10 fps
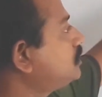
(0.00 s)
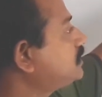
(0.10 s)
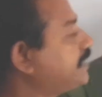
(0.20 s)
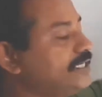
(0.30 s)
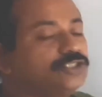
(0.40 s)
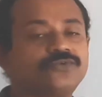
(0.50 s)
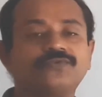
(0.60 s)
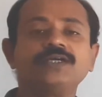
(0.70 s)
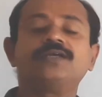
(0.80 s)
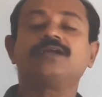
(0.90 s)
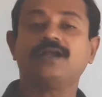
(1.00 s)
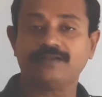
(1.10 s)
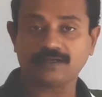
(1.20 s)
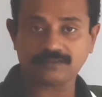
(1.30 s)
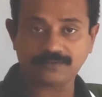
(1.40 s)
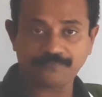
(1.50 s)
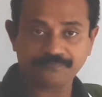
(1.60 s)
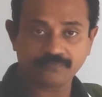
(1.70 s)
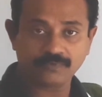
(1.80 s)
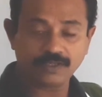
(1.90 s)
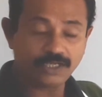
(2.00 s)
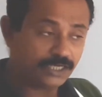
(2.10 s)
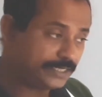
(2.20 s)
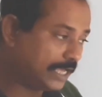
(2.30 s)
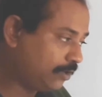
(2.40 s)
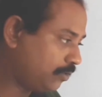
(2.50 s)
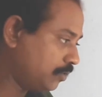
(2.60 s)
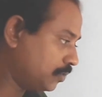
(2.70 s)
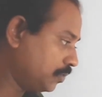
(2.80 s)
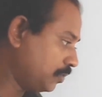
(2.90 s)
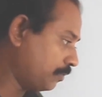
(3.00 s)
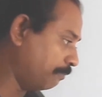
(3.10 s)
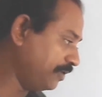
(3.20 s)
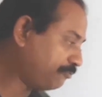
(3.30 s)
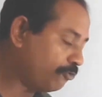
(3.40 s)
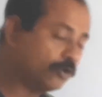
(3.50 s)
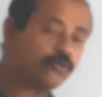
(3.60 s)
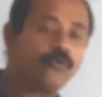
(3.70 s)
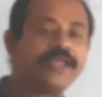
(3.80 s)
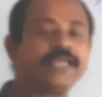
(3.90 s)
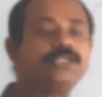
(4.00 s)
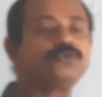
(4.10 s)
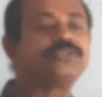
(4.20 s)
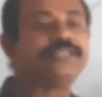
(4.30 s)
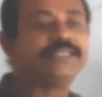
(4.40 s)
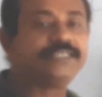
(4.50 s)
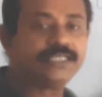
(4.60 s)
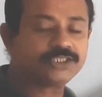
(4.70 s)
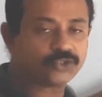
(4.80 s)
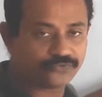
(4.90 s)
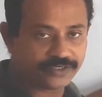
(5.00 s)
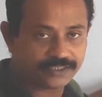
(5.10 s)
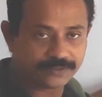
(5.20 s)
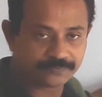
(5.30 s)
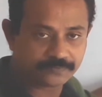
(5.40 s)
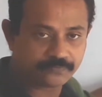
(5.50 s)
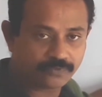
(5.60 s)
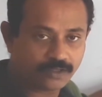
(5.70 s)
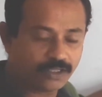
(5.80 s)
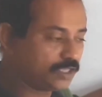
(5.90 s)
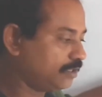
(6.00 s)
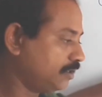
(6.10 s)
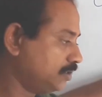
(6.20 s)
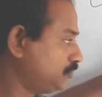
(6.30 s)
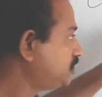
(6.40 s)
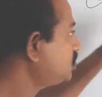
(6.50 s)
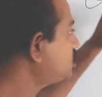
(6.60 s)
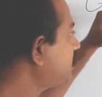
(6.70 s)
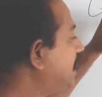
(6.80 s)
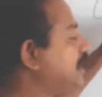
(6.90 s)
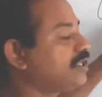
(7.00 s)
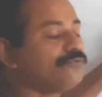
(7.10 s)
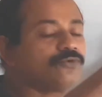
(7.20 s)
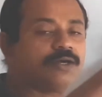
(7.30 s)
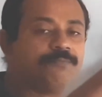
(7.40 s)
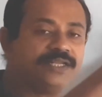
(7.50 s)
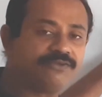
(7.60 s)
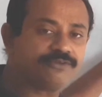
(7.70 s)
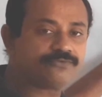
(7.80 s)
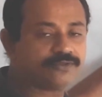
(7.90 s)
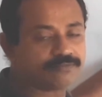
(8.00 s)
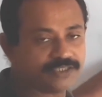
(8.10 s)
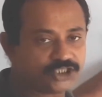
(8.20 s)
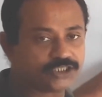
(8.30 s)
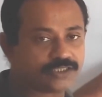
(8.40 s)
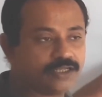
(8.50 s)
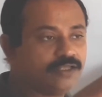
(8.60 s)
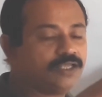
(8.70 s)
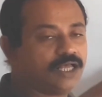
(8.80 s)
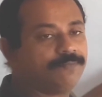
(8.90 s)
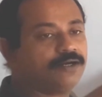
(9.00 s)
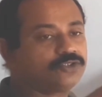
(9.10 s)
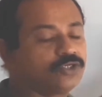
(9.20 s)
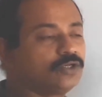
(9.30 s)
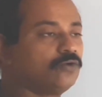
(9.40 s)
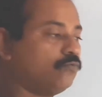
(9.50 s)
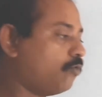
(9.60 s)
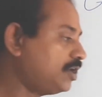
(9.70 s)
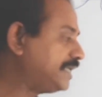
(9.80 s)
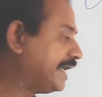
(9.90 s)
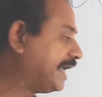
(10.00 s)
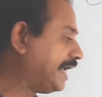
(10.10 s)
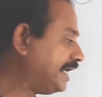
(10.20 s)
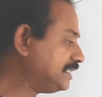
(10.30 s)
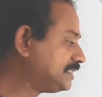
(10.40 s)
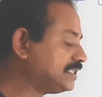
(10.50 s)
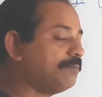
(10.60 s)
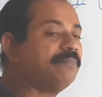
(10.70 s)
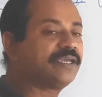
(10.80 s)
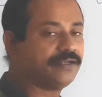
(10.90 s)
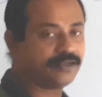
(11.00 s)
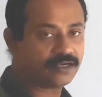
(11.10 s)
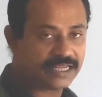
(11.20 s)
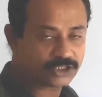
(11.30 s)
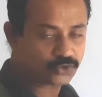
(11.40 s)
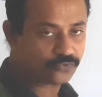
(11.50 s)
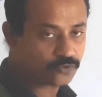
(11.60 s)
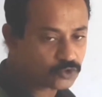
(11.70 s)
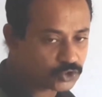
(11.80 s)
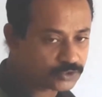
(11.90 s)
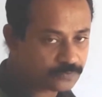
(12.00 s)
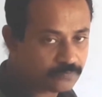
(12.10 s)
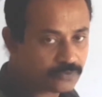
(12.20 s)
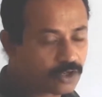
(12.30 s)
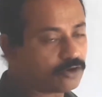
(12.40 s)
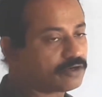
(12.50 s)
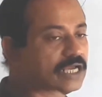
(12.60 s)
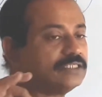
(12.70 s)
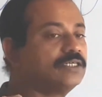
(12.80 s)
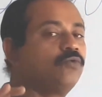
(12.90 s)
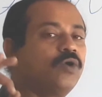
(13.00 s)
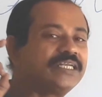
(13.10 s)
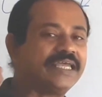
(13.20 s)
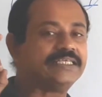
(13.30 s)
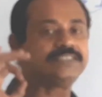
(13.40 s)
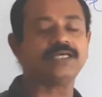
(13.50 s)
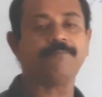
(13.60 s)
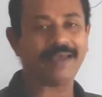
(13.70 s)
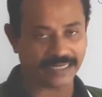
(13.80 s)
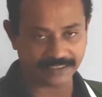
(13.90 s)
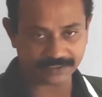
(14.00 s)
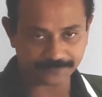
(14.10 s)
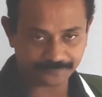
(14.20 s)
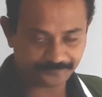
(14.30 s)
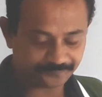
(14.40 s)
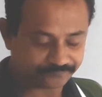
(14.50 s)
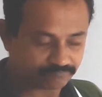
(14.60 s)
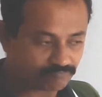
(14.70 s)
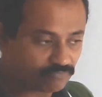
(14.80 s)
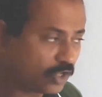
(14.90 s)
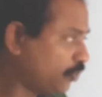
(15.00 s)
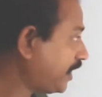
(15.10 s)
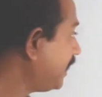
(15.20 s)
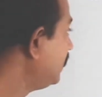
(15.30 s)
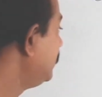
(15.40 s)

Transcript: the sides of the conductor. Now, before going into the details of it, just I will give you a brief information about what is a magnetic lines of force, or rather what is a magnet. Okay.